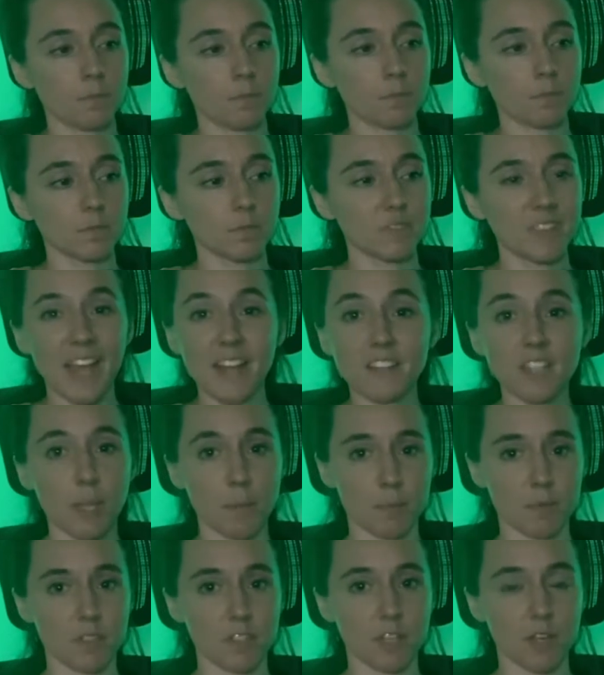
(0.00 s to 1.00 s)
that
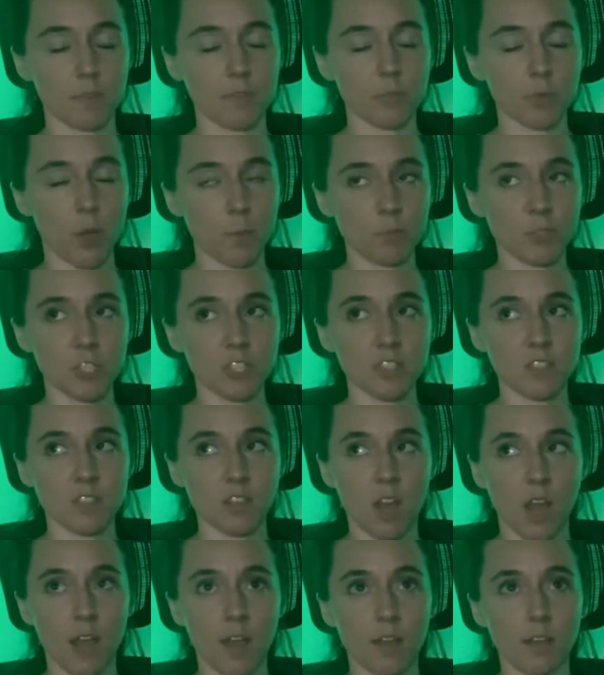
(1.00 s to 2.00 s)
type of stuff. So I'm just
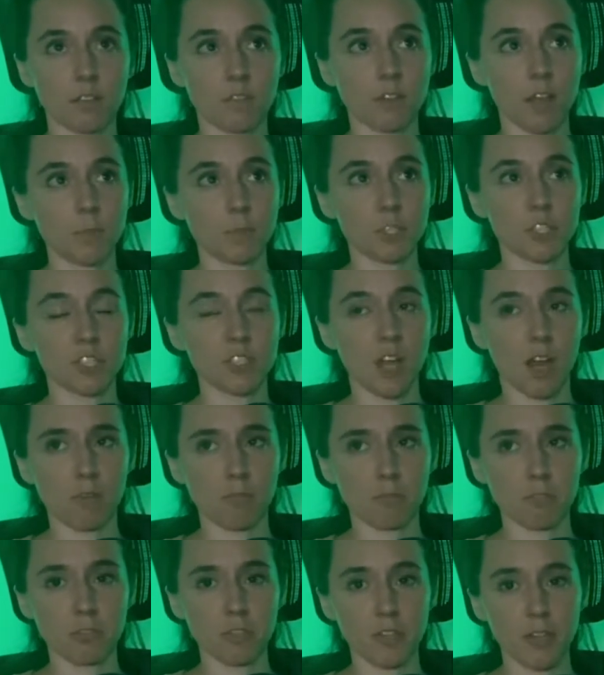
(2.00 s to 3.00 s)
not
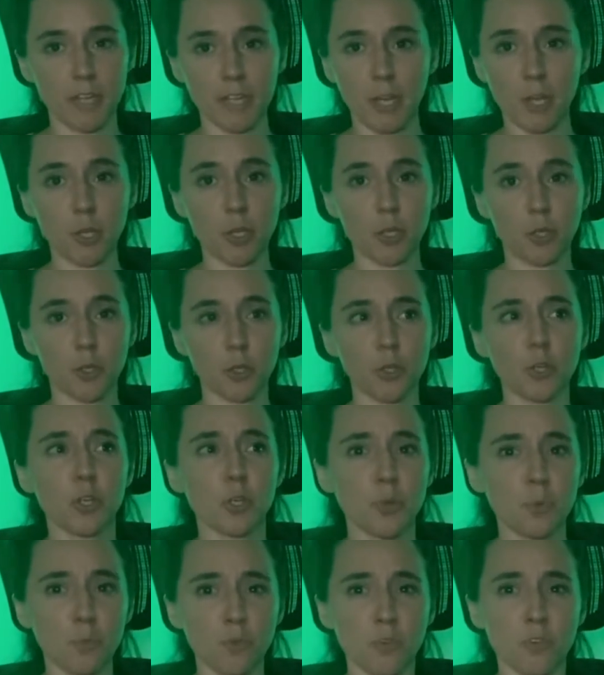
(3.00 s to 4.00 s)
really like a
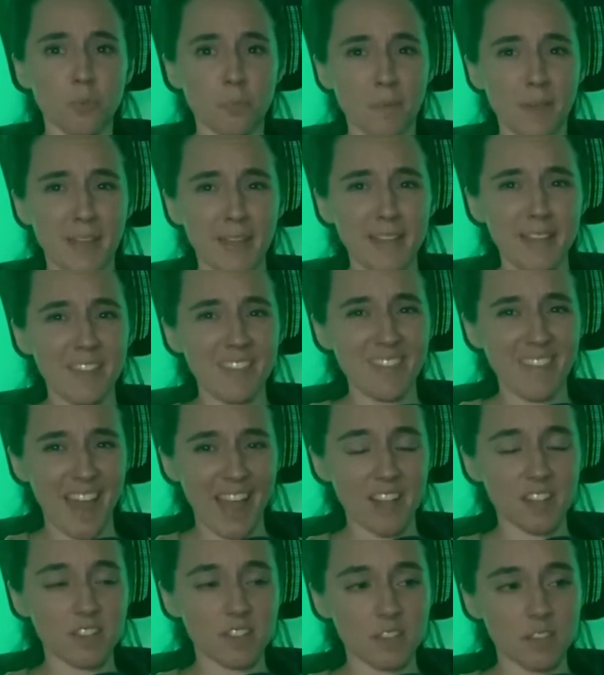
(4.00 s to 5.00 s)
good roommate in
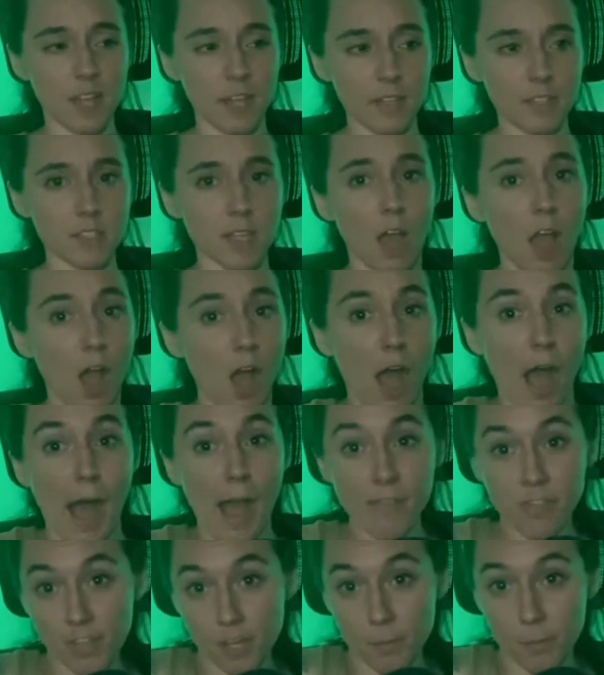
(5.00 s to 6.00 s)
that sense.
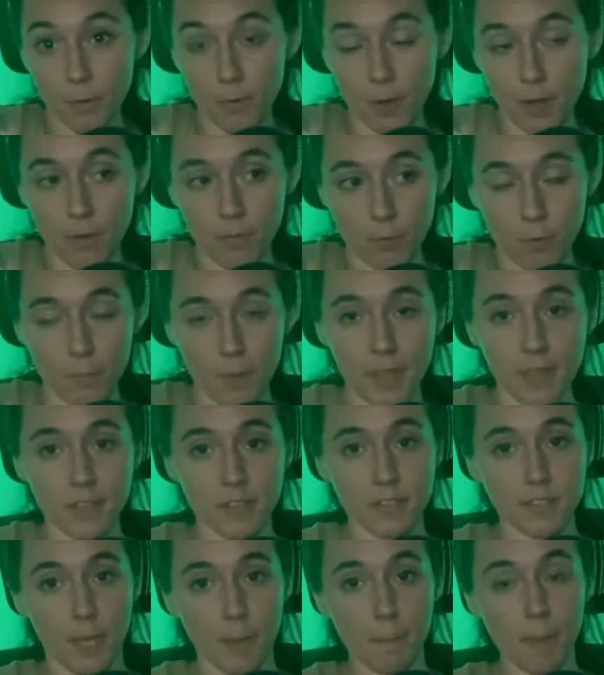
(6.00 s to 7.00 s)
I think I'm a great roommate
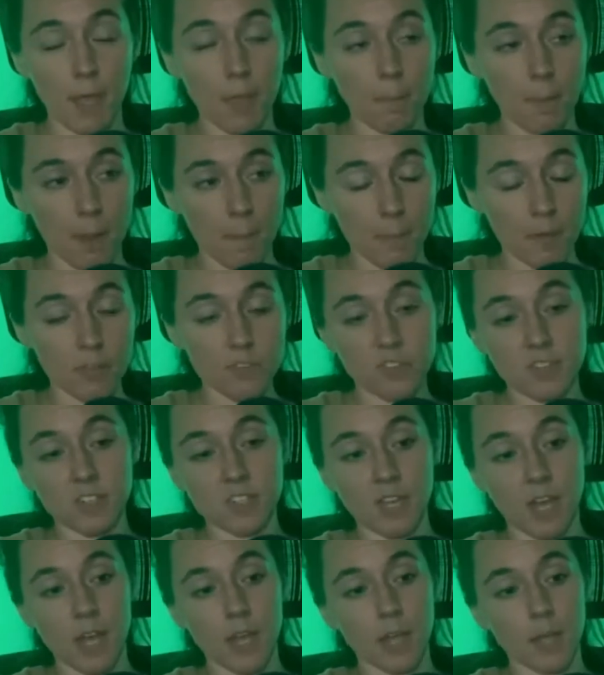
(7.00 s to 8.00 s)
because I pay my bills on
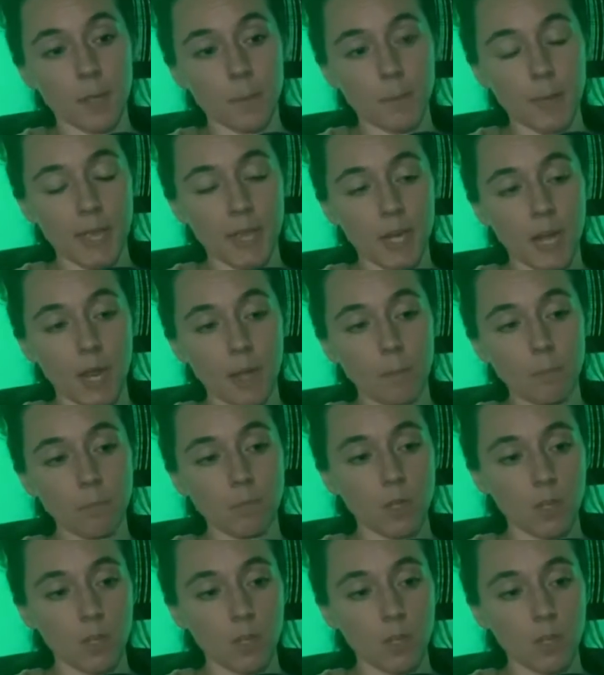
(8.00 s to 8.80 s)
time and I'm